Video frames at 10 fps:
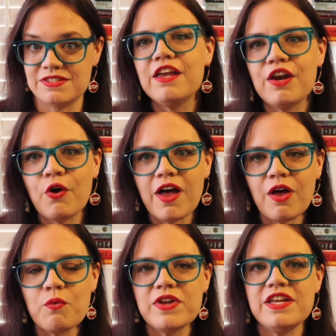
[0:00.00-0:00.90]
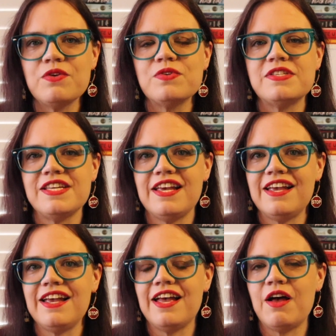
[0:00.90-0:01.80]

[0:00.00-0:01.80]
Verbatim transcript: You know how when you see